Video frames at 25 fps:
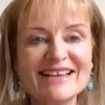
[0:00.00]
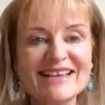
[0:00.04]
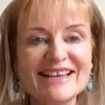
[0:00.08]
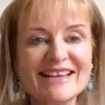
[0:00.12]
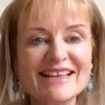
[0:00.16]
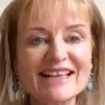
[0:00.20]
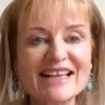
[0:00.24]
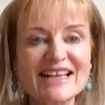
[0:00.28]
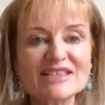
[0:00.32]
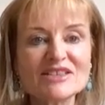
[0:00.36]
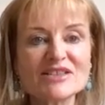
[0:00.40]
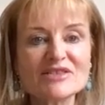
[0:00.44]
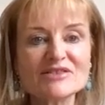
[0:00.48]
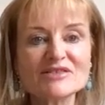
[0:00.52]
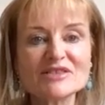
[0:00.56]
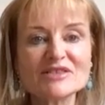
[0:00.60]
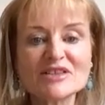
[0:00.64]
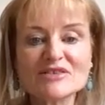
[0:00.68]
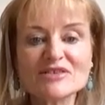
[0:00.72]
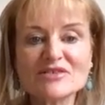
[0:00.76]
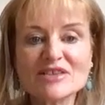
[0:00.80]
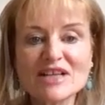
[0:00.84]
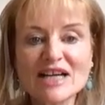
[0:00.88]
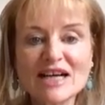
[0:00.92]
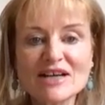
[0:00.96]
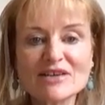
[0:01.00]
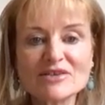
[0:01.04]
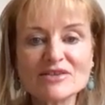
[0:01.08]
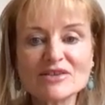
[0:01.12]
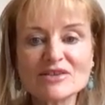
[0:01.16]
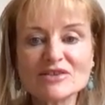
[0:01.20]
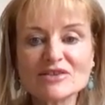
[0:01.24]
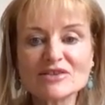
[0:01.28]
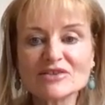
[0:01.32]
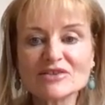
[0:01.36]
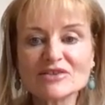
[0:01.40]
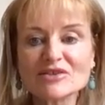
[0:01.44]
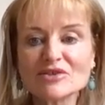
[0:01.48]
And I don't know how
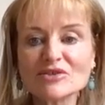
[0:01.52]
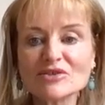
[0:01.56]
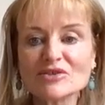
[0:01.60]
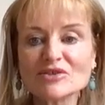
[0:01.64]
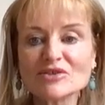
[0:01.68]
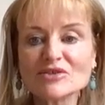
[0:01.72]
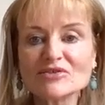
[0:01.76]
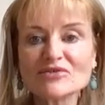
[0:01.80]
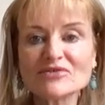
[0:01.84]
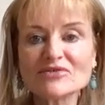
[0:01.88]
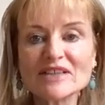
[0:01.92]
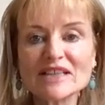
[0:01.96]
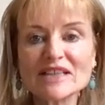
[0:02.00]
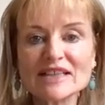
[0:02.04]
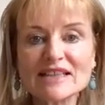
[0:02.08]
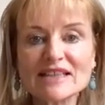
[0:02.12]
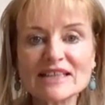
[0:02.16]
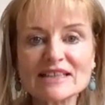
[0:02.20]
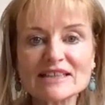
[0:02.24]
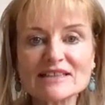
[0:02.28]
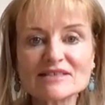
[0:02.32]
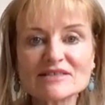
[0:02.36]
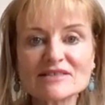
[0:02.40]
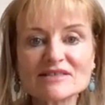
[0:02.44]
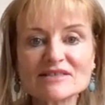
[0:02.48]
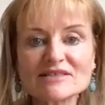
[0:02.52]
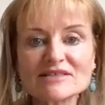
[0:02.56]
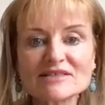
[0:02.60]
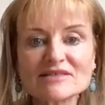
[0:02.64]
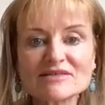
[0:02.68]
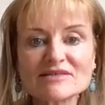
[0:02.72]
you're all feeling